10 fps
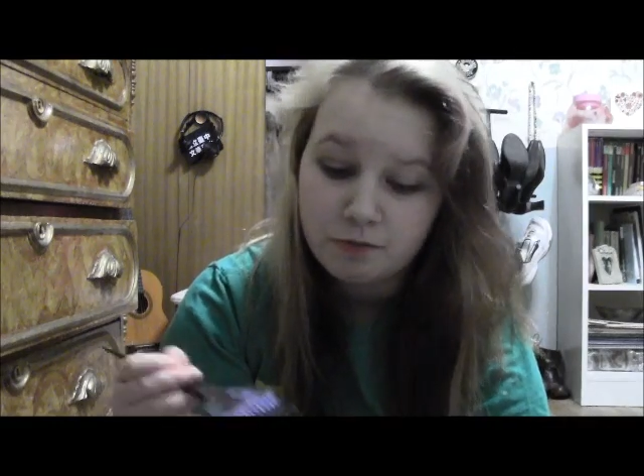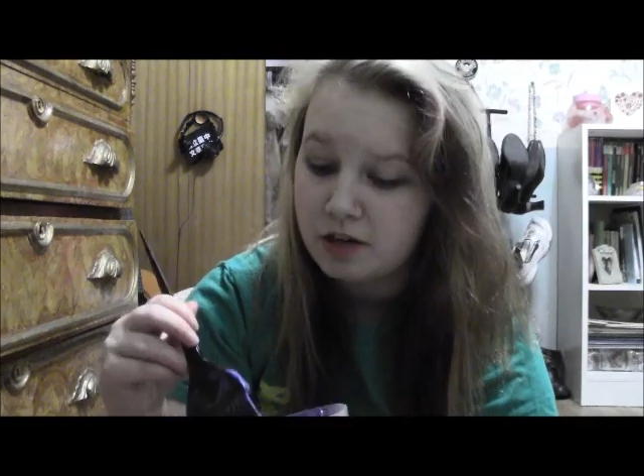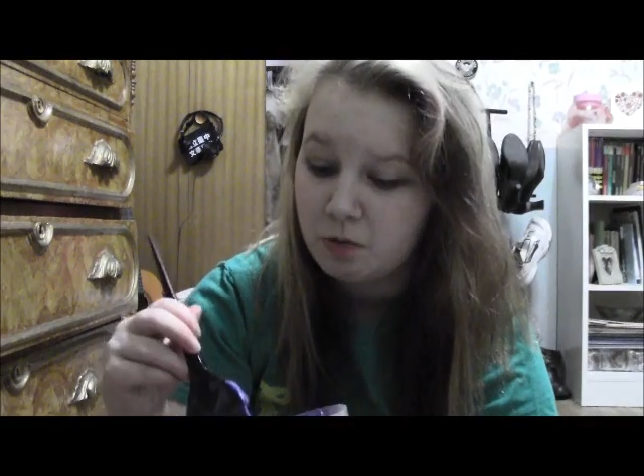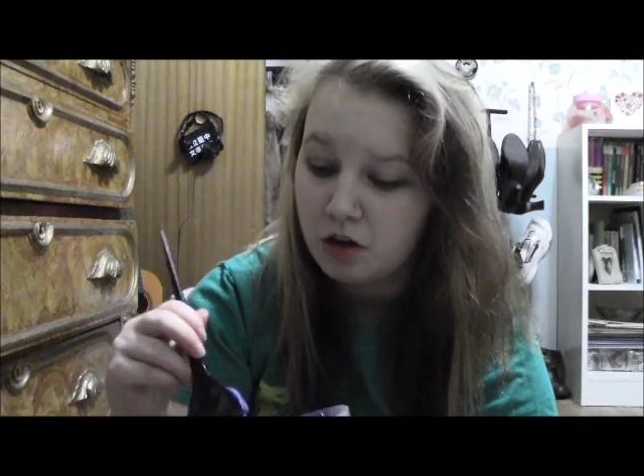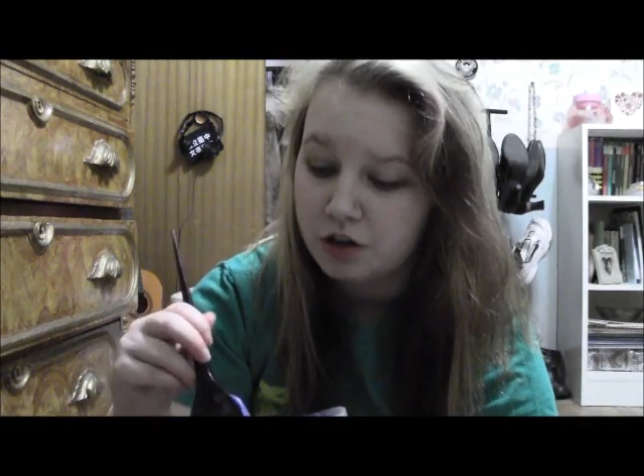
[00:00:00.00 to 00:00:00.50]

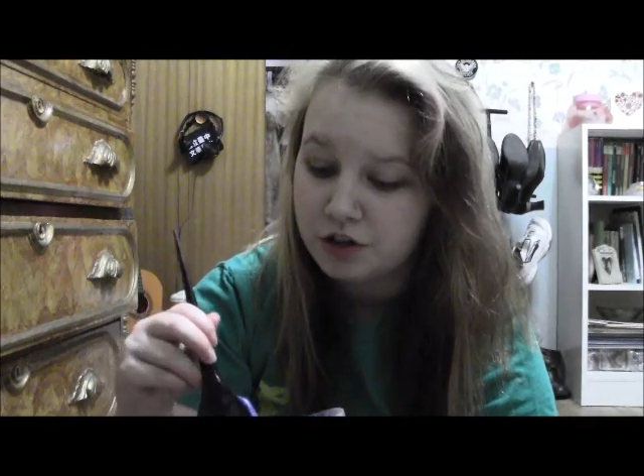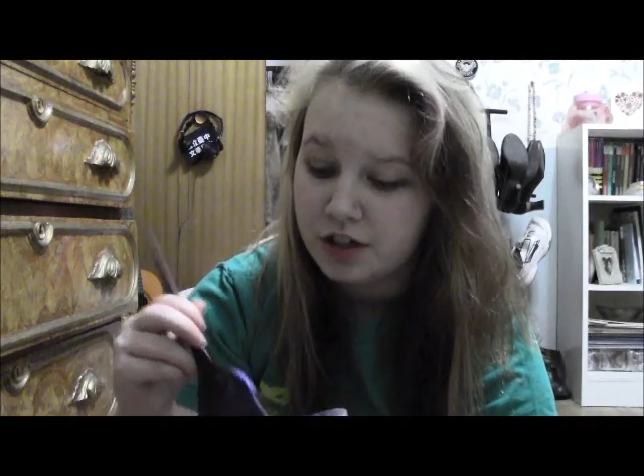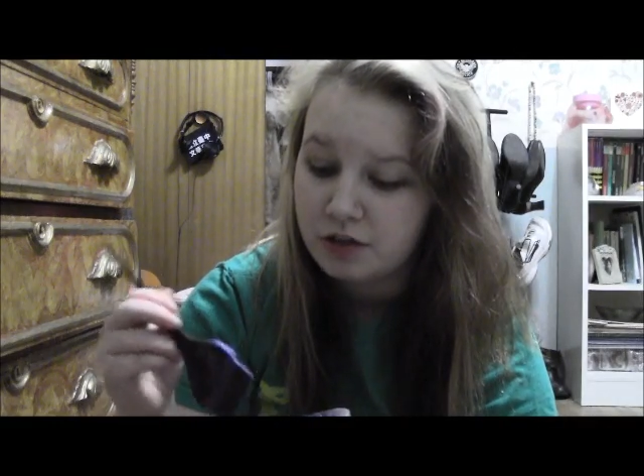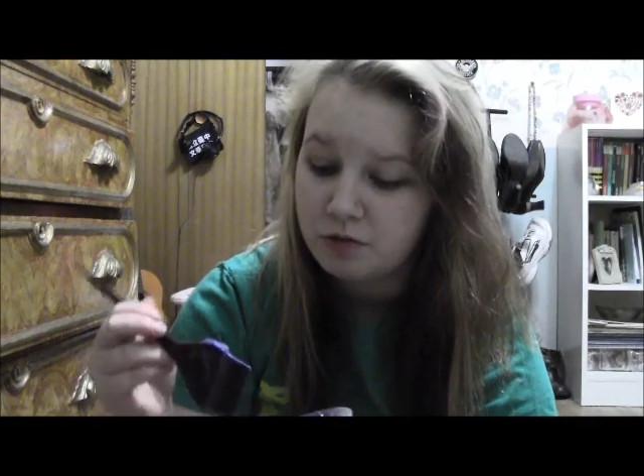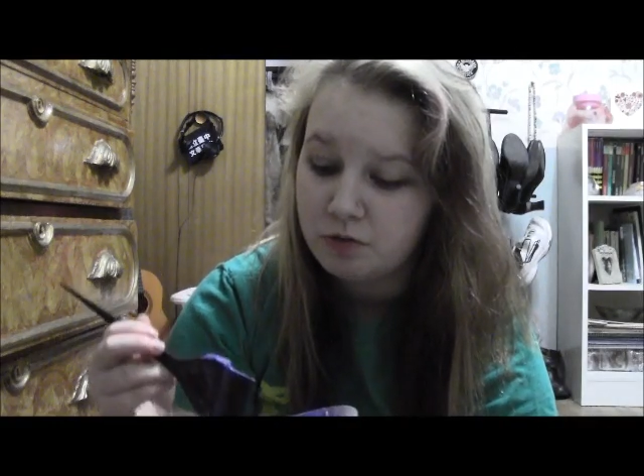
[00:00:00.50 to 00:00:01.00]
It washed
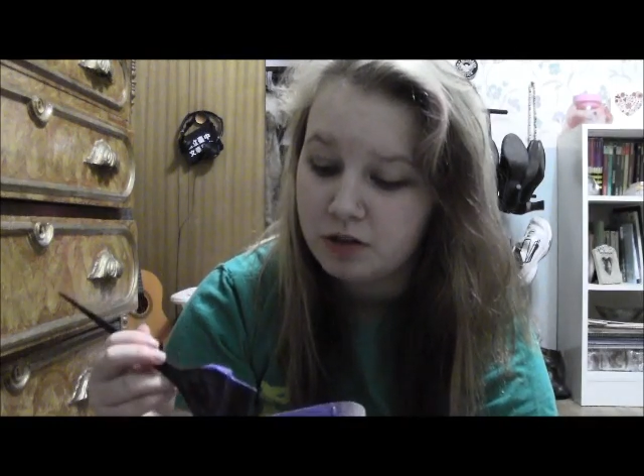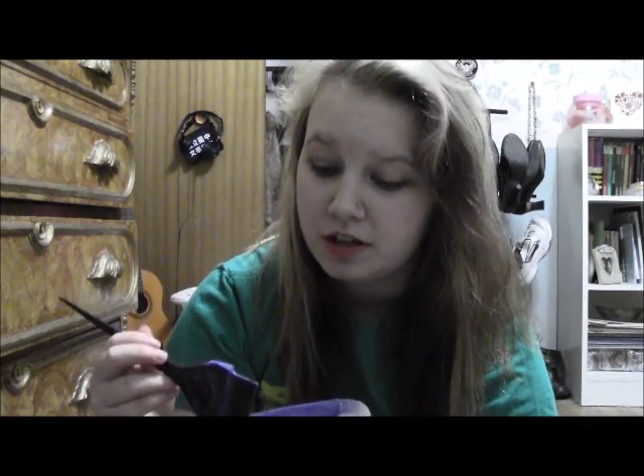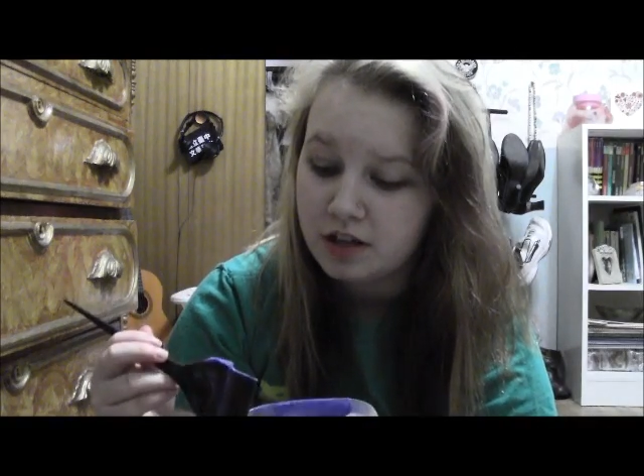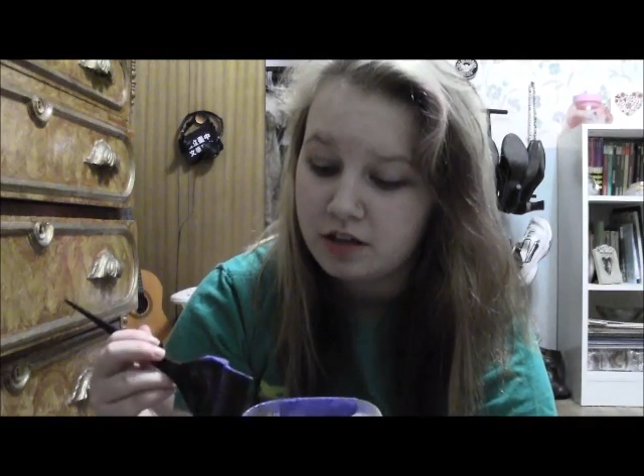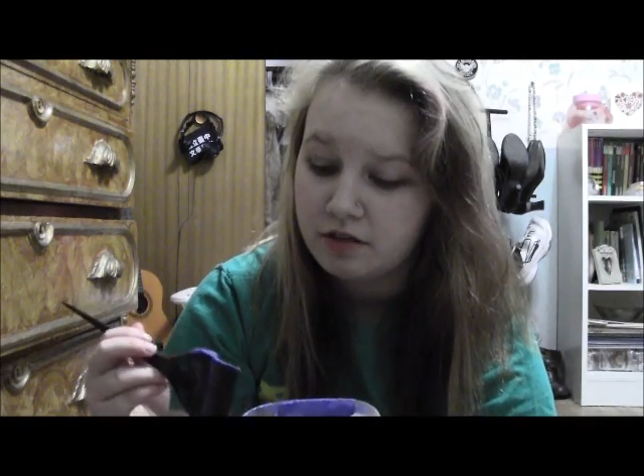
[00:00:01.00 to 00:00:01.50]
out
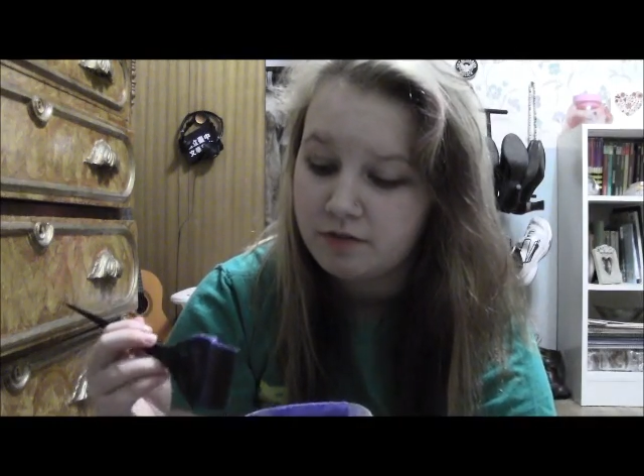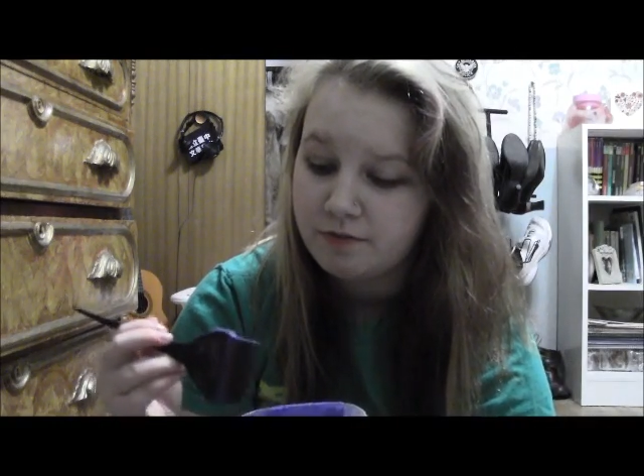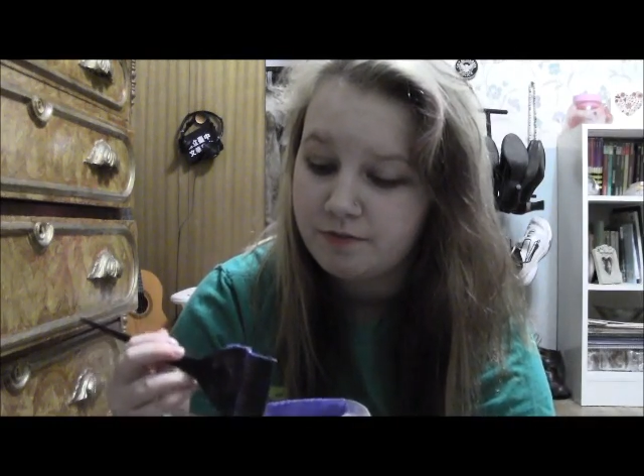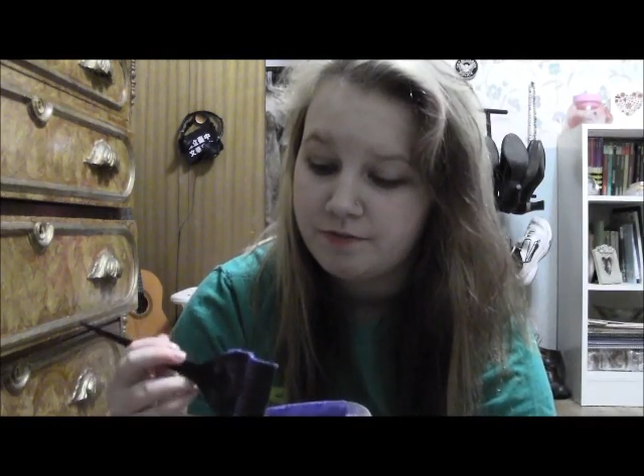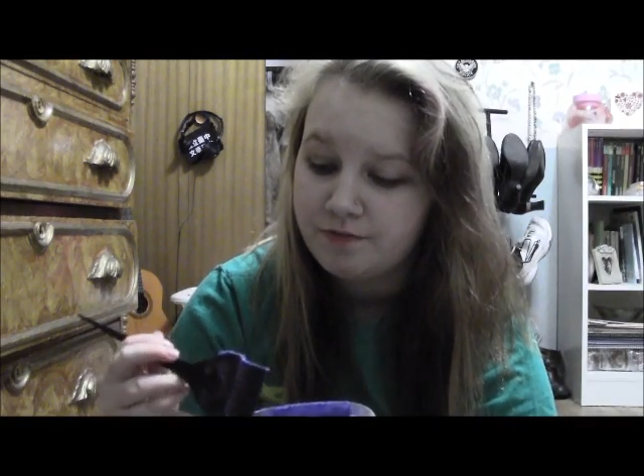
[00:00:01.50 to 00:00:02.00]
within
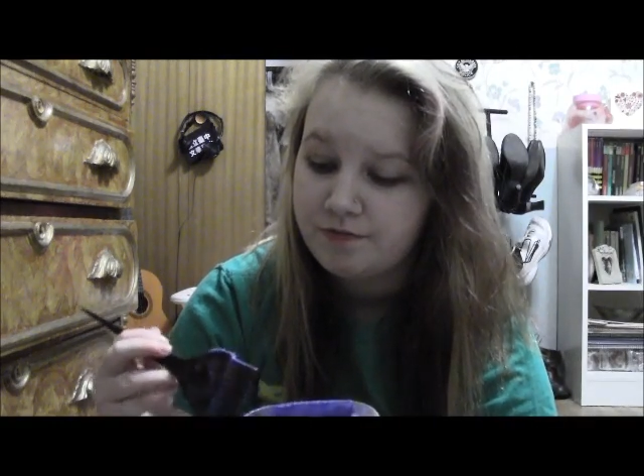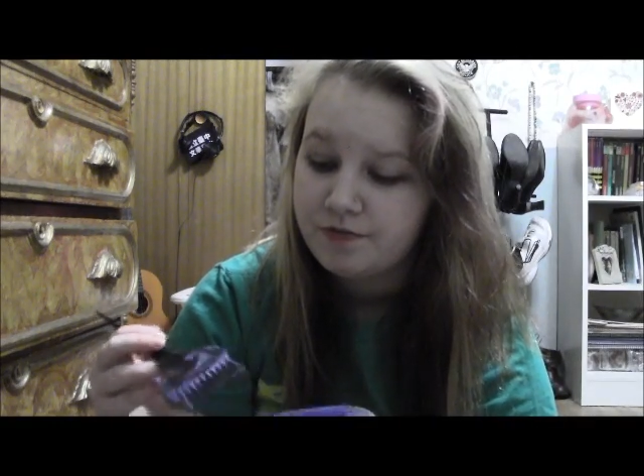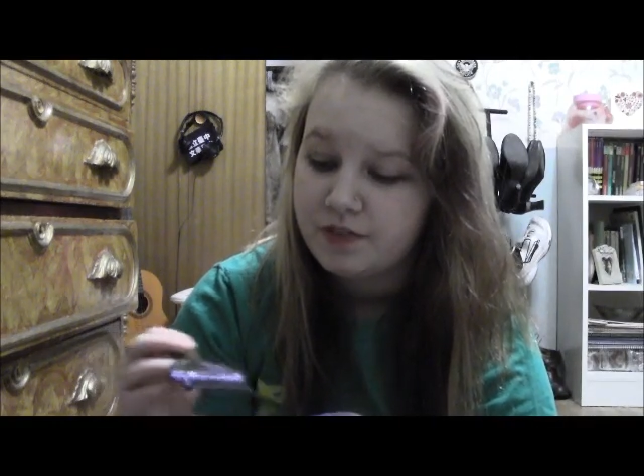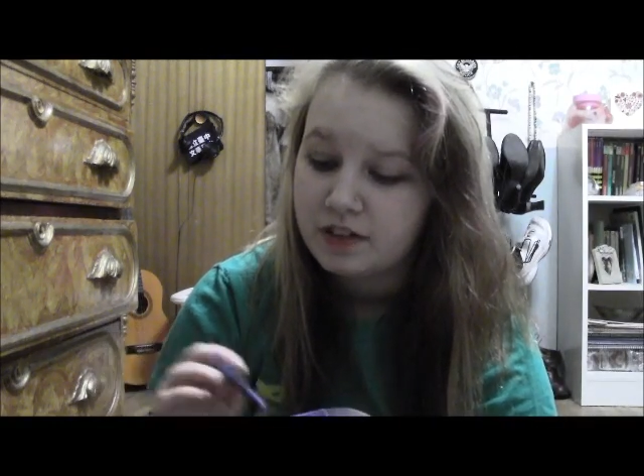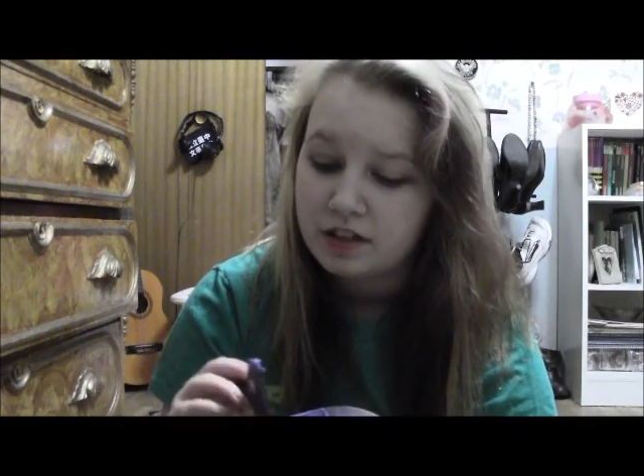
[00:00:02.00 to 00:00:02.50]

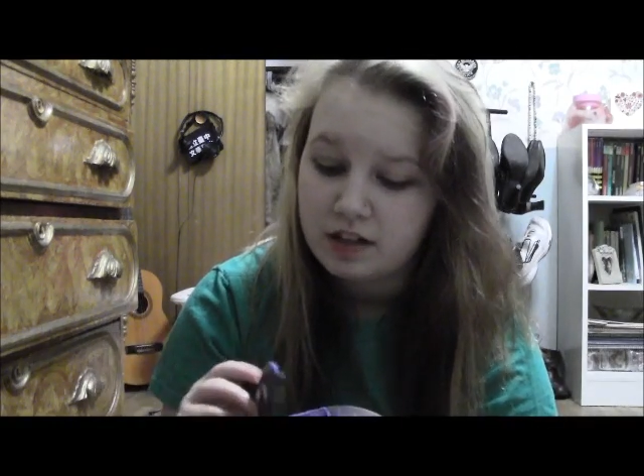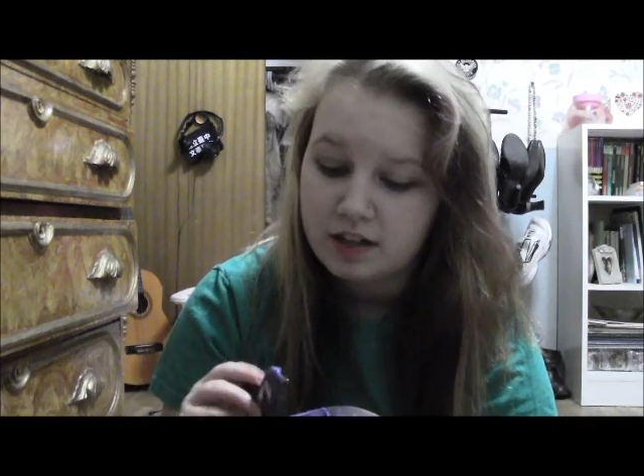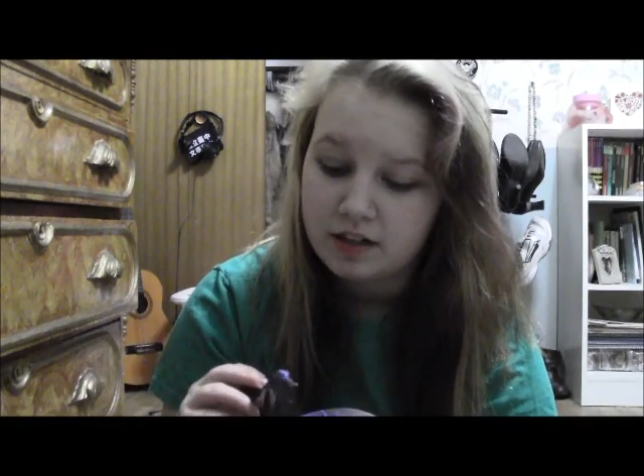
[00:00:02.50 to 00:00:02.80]
like